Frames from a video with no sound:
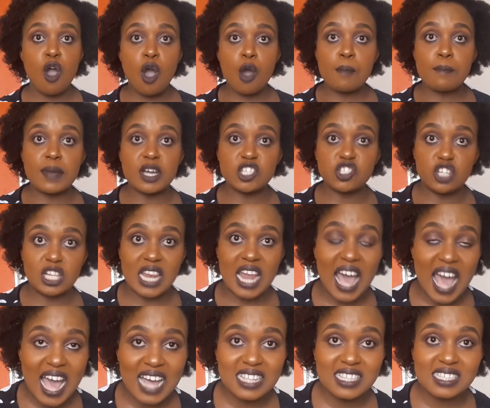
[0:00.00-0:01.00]
martial
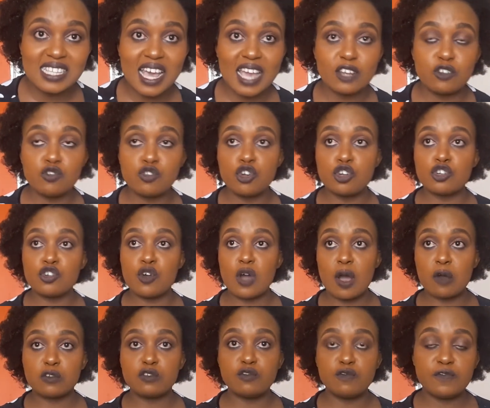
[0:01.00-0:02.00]
arts i do not know how
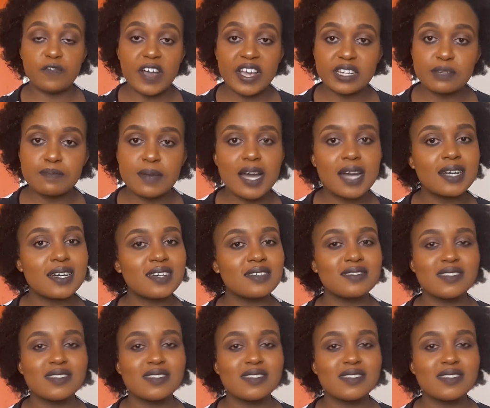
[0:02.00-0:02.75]
to fight back